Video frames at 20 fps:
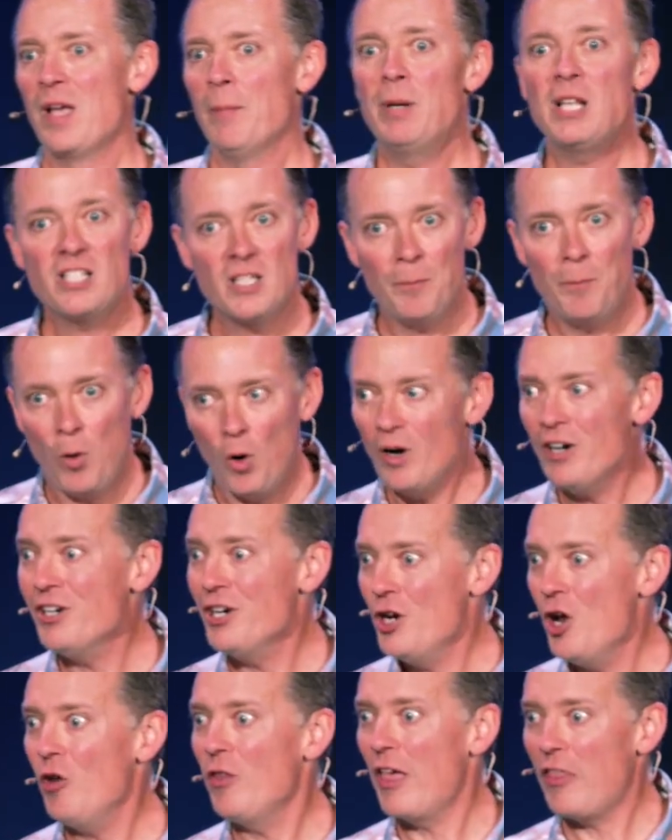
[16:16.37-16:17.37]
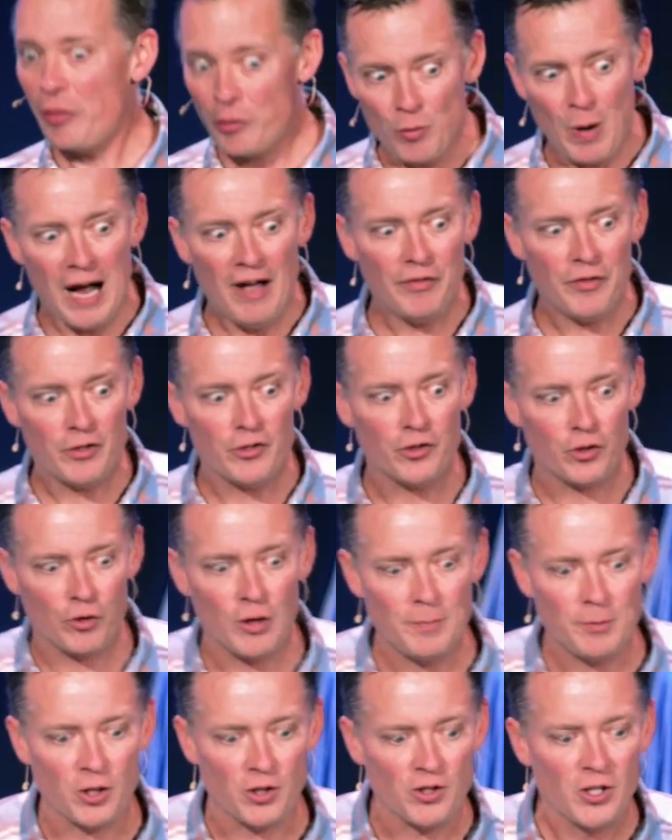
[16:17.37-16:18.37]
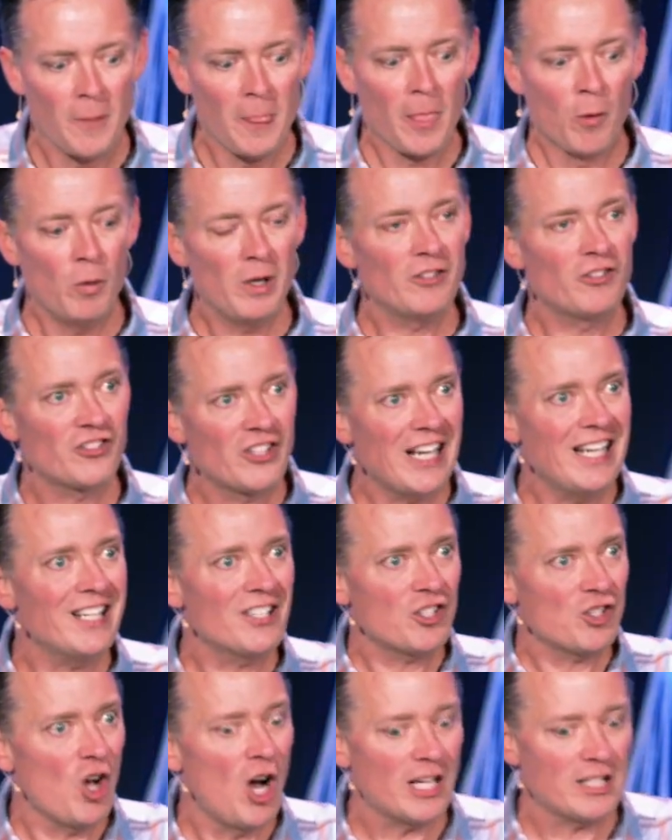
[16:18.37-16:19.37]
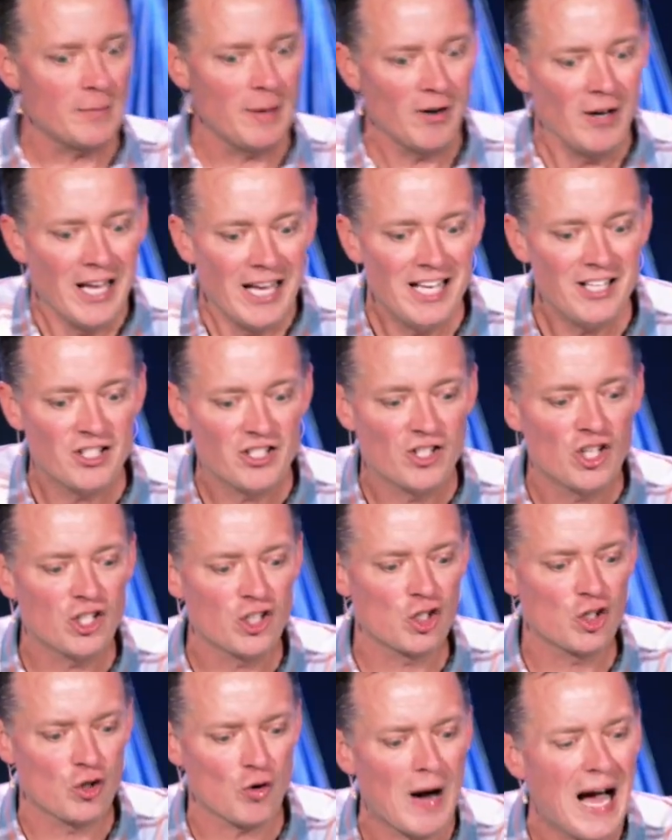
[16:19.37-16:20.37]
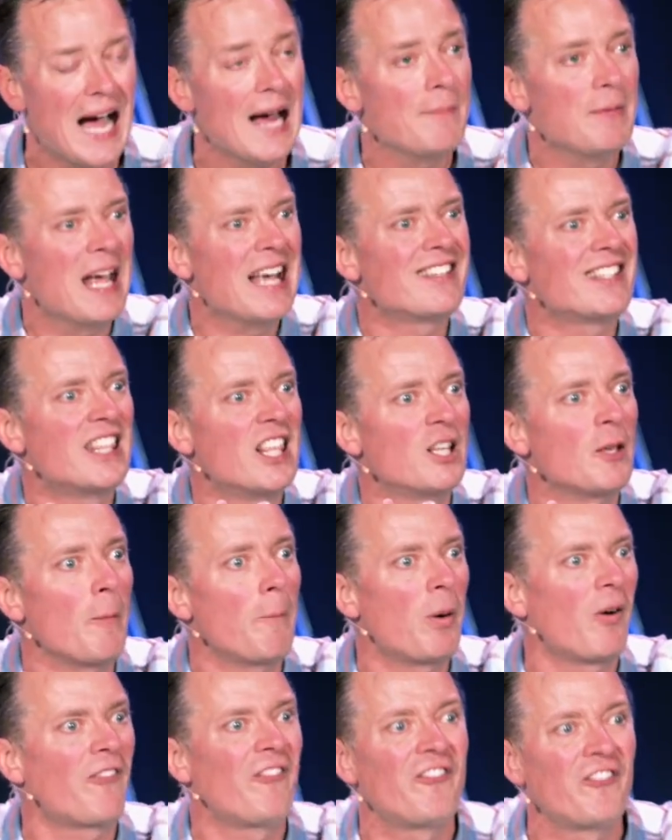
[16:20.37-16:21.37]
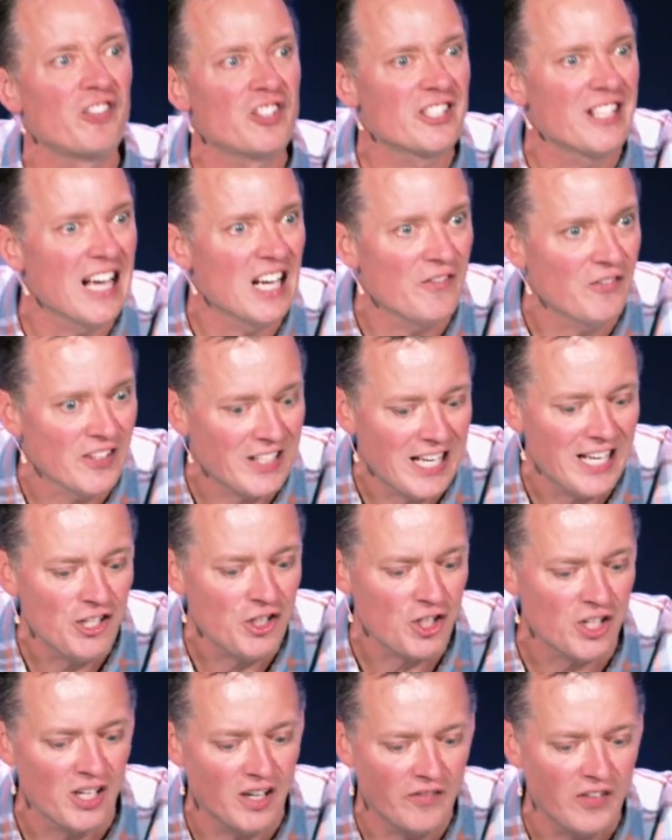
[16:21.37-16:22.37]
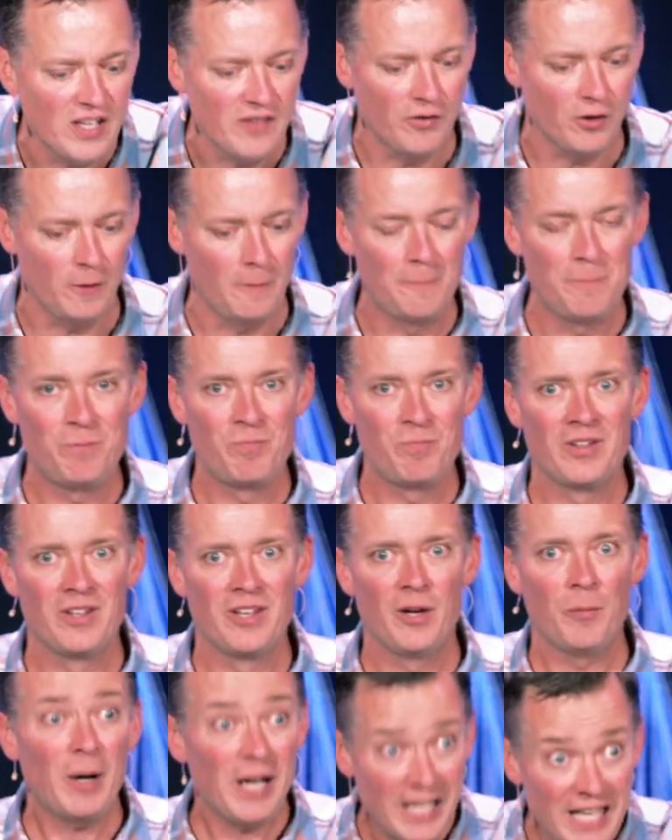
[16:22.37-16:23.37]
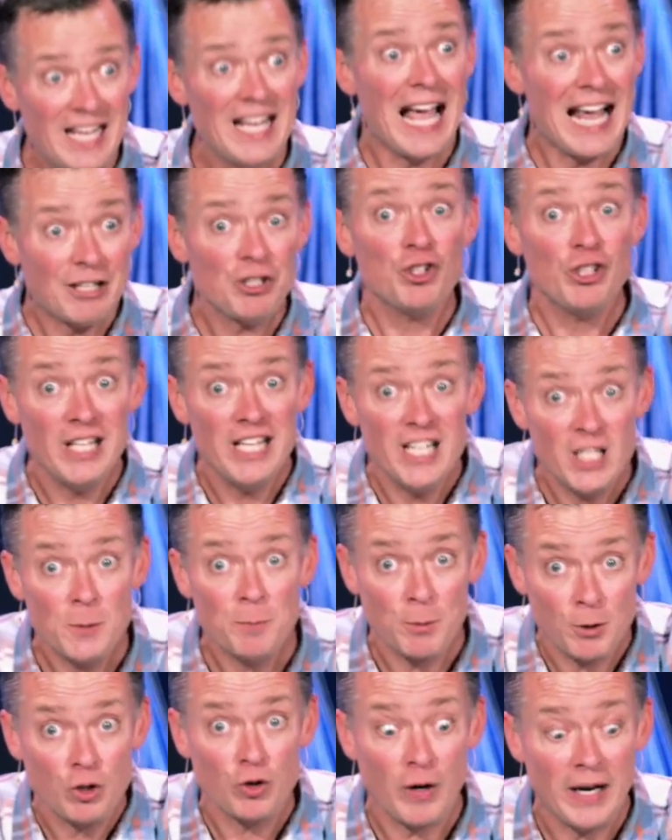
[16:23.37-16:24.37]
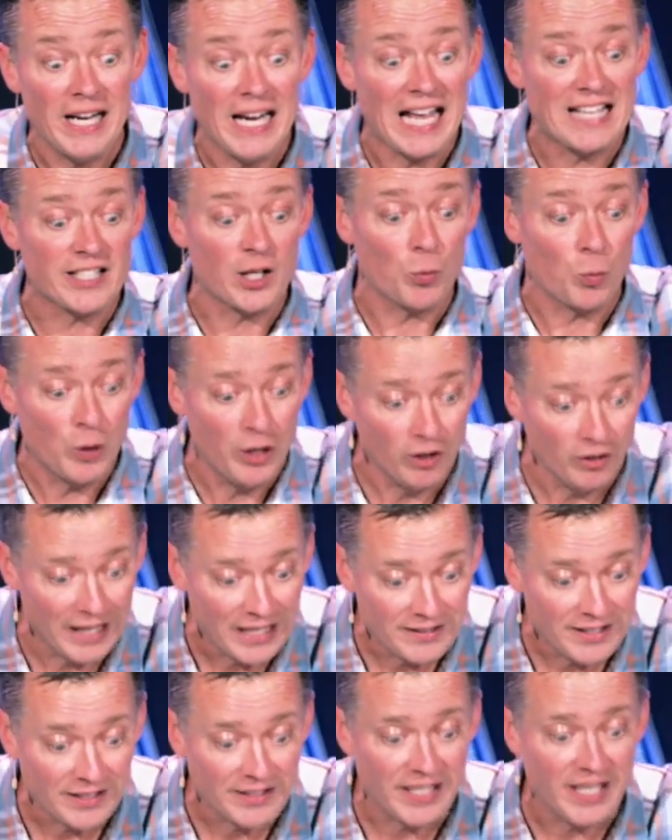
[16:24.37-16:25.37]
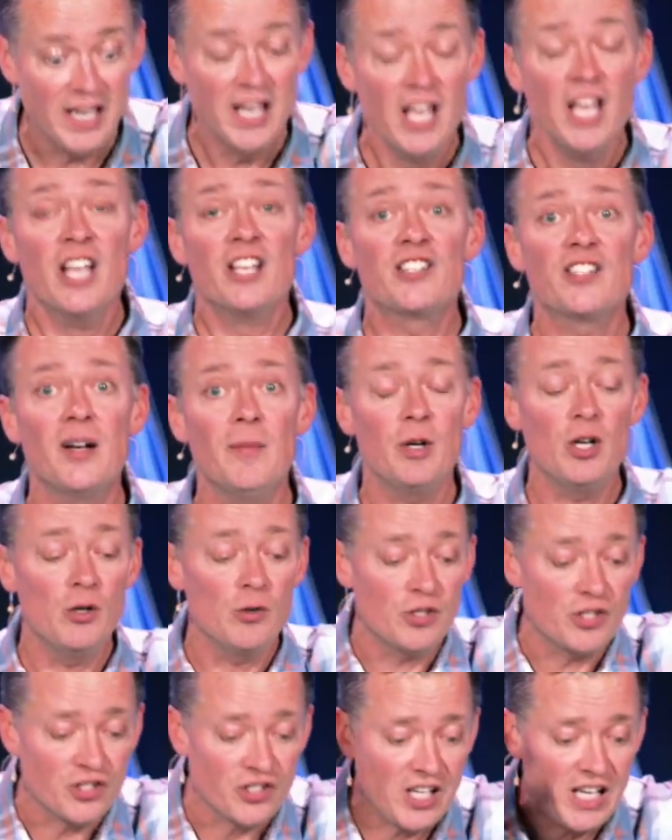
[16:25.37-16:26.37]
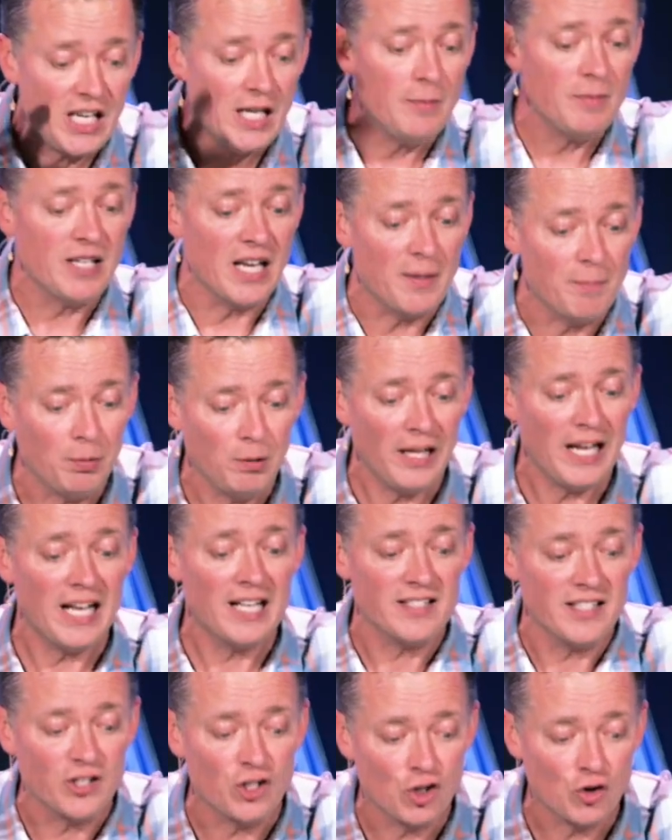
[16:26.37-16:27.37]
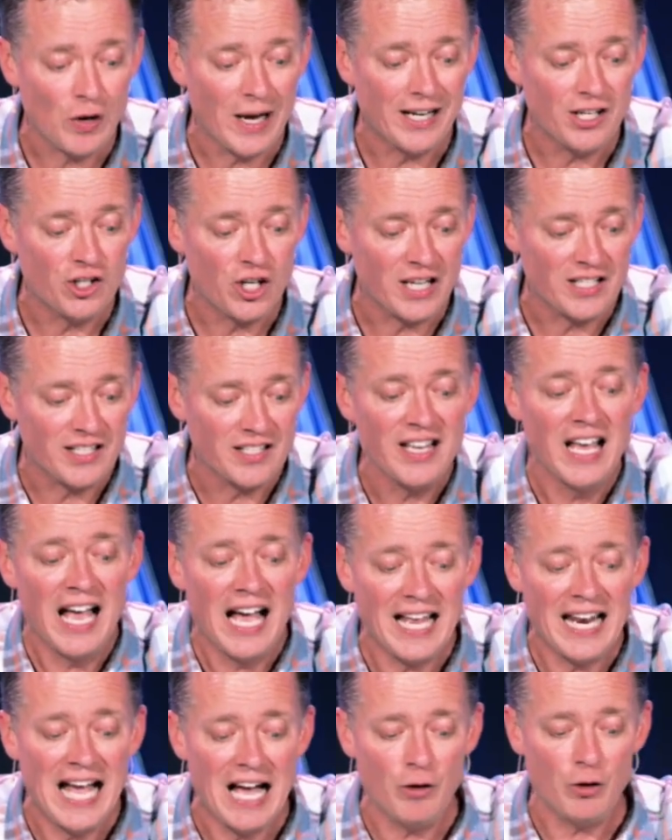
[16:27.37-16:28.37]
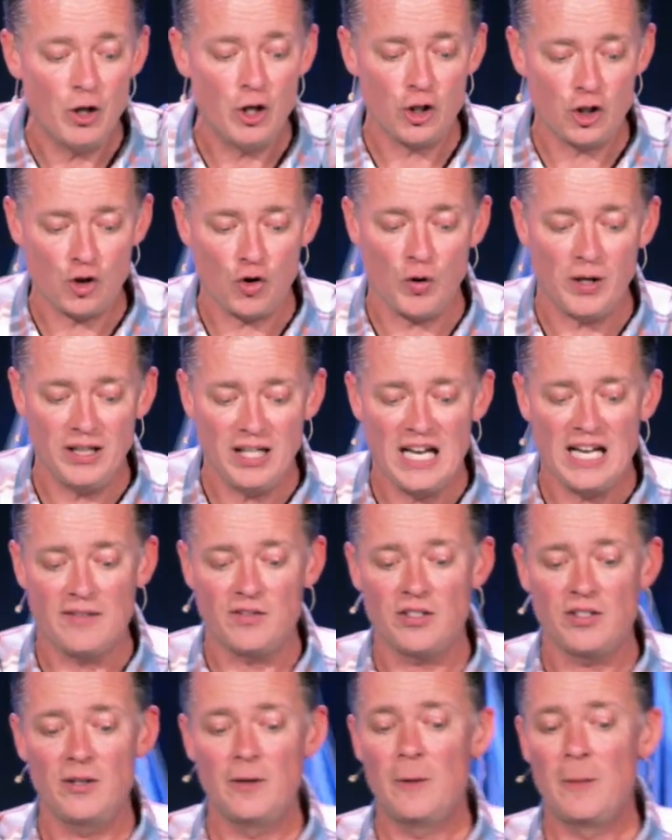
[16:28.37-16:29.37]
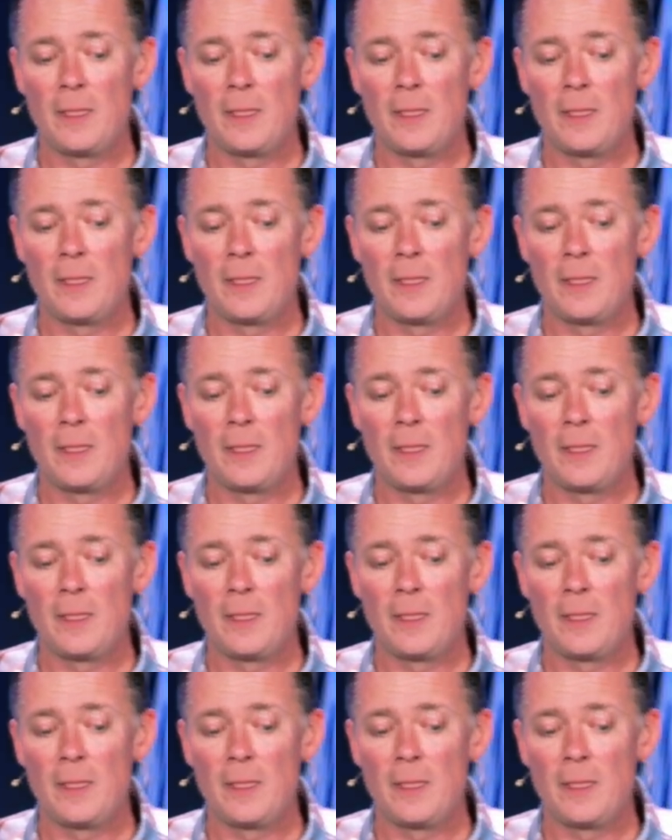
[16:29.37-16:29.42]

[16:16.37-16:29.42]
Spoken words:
But it's important to know that throughout the scriptures, when Satan is talked about, he's described as the personification of evil. Right? He actually is portrayed as a real entity, someone who schemes and plans and strategizes on how to destroy lives.